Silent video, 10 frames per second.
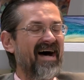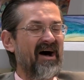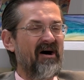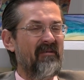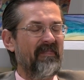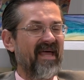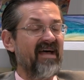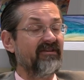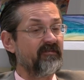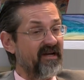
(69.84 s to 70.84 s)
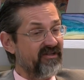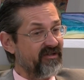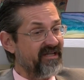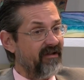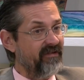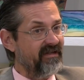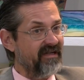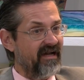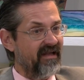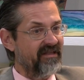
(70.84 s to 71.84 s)
I have a special segment
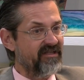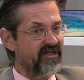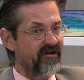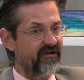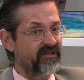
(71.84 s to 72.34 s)
this year.